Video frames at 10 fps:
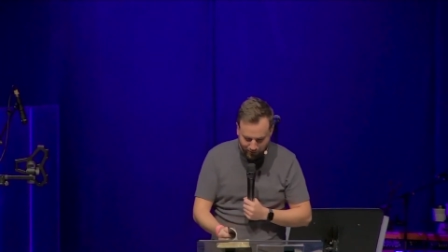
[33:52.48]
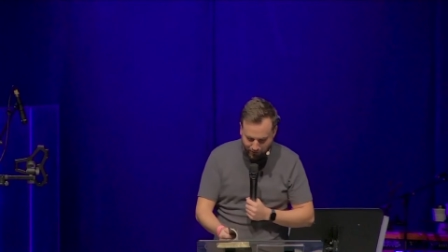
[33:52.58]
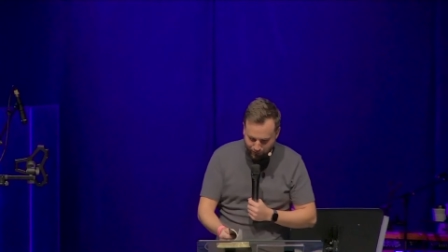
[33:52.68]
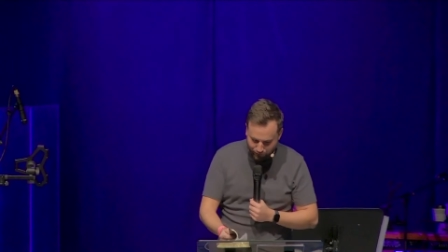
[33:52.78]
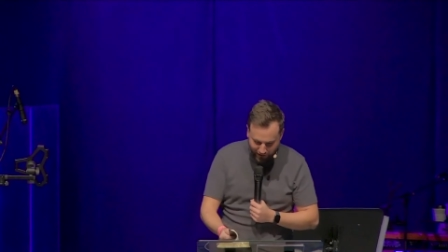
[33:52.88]

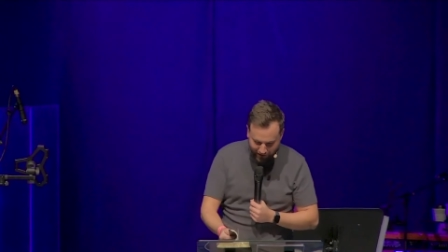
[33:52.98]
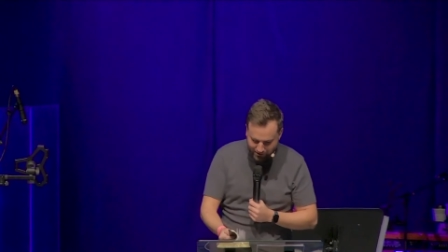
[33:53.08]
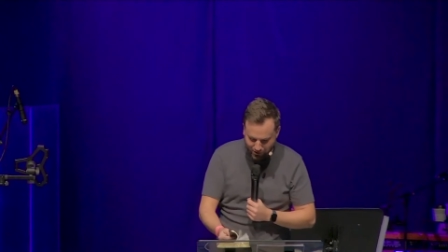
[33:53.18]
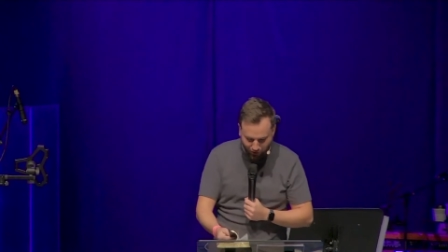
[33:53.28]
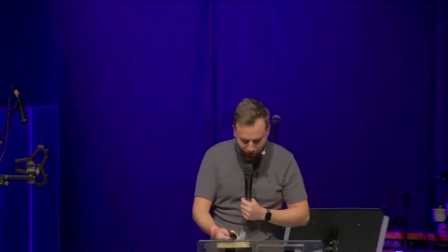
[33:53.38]
fixed
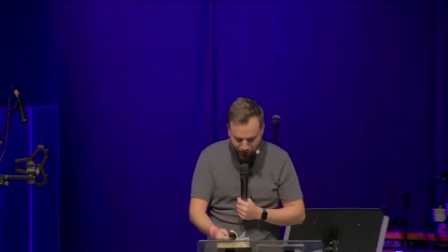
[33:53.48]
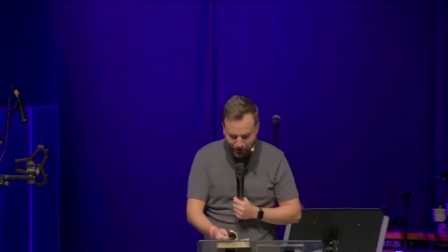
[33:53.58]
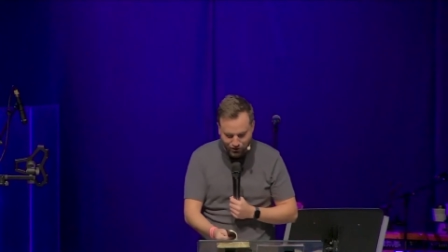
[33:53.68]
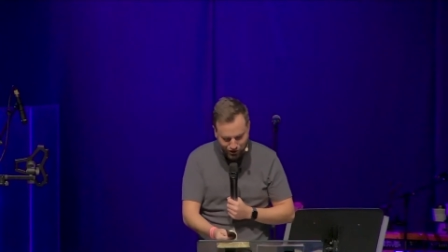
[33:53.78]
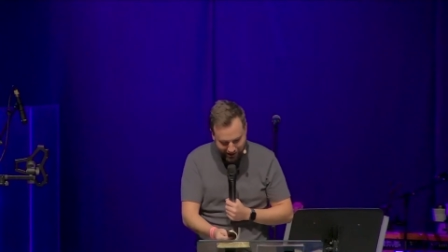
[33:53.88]
on
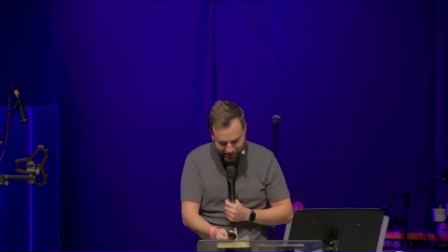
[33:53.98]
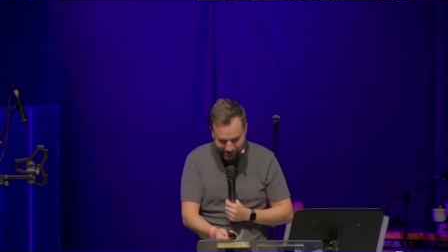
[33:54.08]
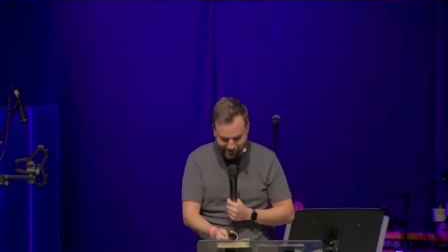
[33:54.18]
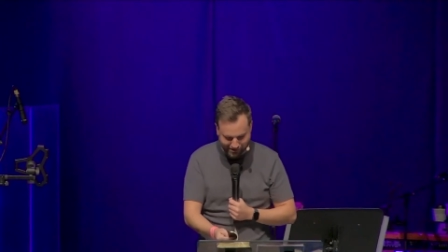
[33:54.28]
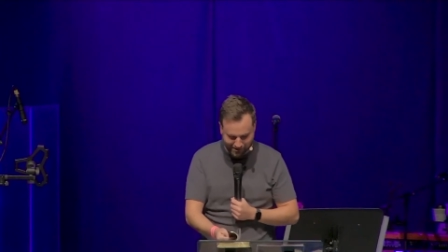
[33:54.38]

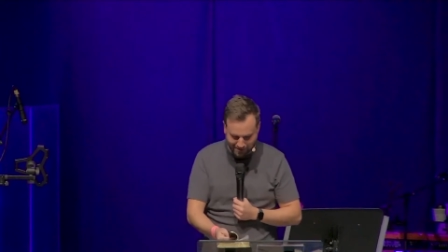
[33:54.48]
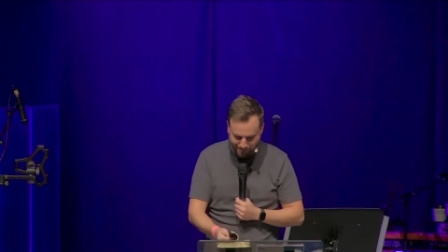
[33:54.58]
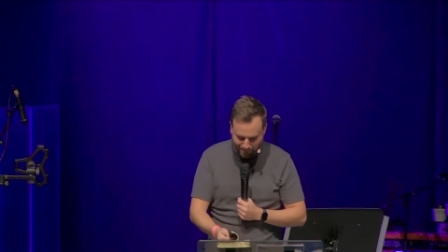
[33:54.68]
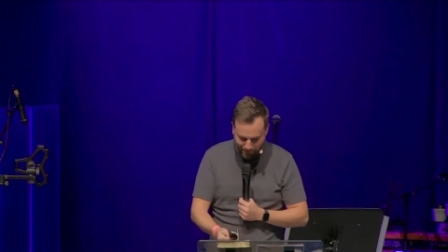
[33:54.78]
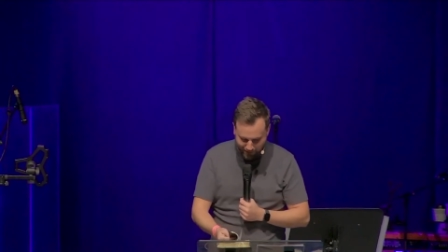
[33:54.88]
Jesus.
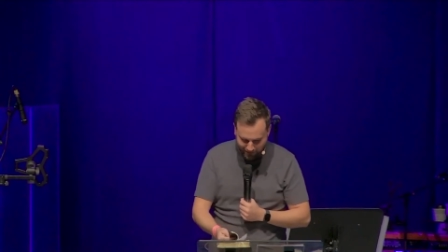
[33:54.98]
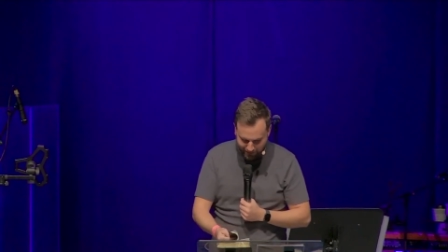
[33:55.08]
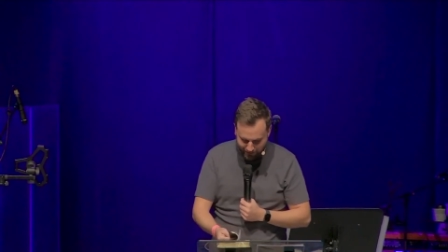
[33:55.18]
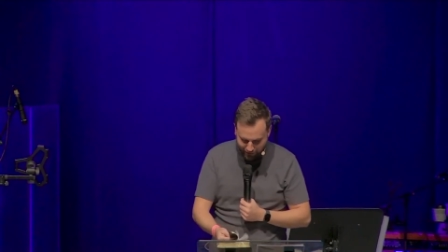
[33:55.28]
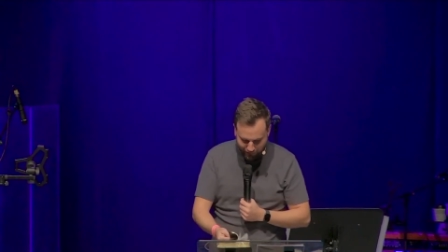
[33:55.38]

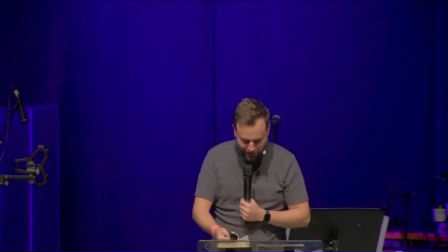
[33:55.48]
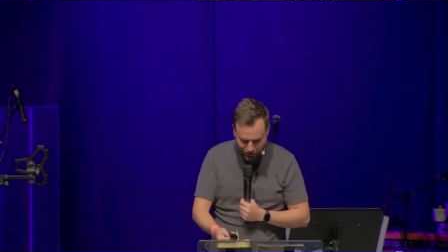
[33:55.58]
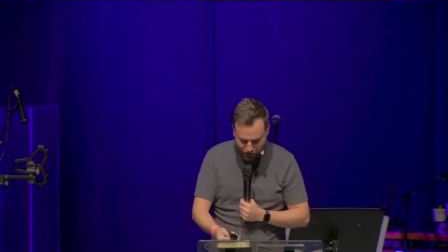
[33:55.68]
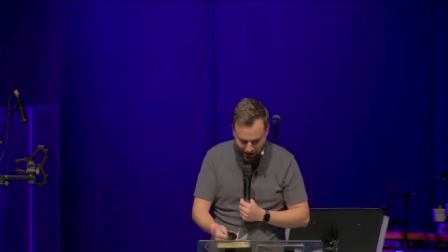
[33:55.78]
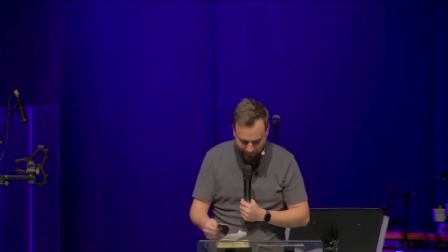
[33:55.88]
Ephesians
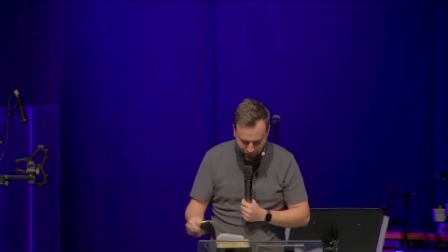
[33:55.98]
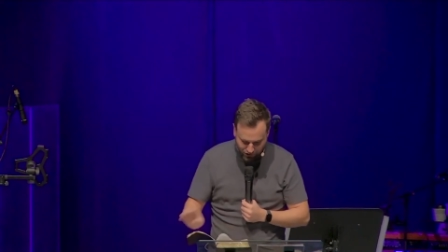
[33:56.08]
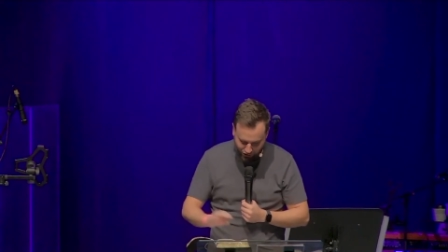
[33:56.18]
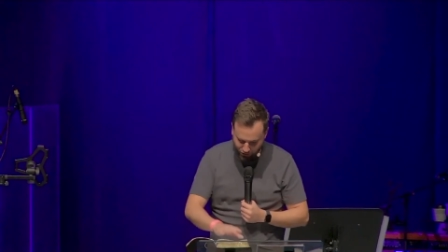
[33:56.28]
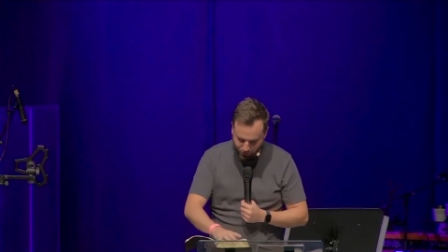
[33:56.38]
chapter
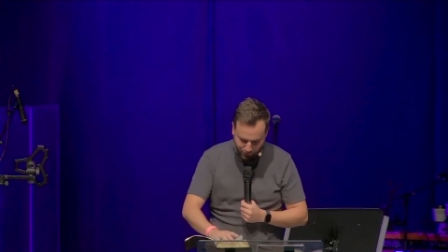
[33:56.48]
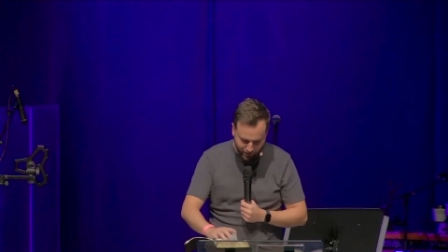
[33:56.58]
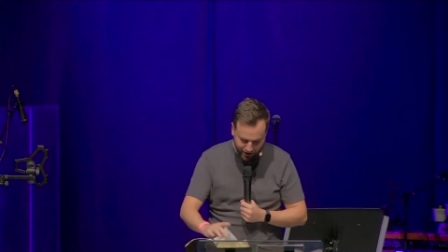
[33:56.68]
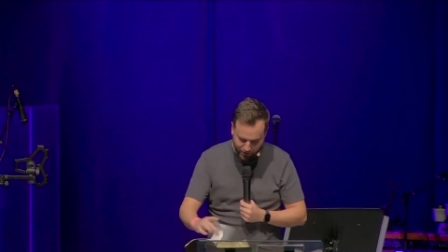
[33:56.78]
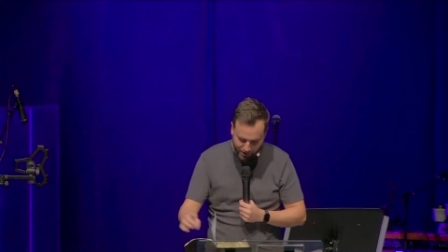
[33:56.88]
2. We
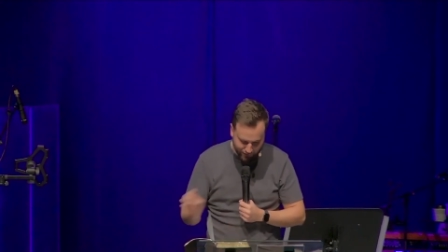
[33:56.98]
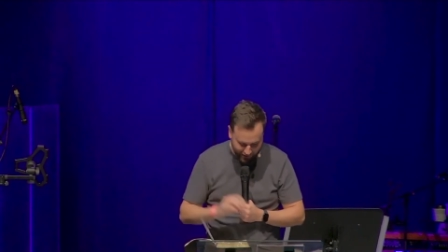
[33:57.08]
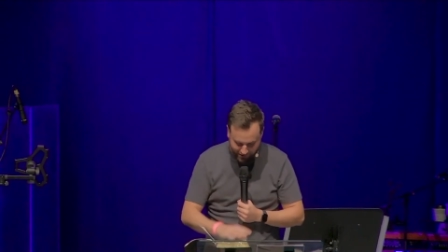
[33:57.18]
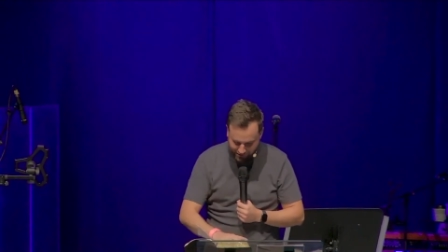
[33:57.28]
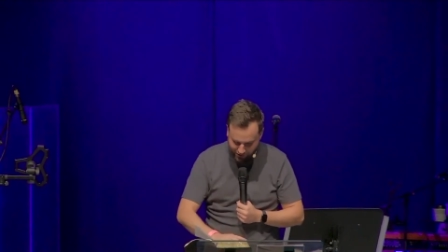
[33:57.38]
know these
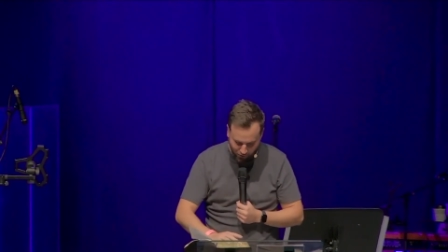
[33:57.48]
verses so